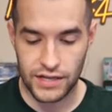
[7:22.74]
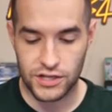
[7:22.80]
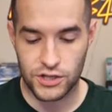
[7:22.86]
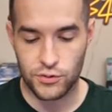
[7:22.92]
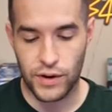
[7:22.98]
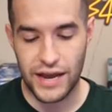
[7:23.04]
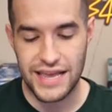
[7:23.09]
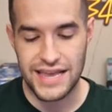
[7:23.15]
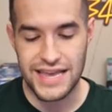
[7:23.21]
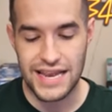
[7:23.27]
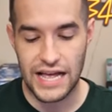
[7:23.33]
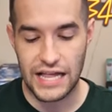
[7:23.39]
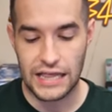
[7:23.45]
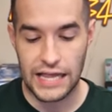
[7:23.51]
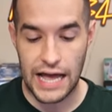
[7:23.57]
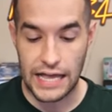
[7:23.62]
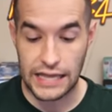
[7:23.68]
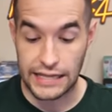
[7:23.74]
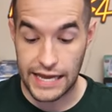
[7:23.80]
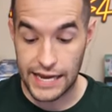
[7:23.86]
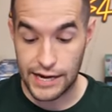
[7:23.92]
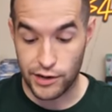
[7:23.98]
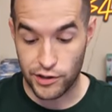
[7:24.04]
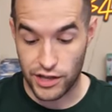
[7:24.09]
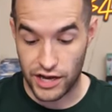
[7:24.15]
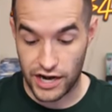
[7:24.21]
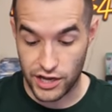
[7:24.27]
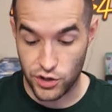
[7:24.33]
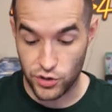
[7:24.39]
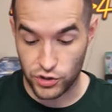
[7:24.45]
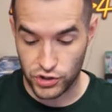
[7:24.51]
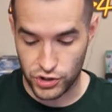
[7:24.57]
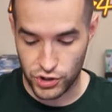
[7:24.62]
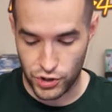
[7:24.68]
So I eat a lot later than I
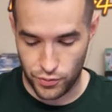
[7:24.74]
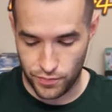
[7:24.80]
used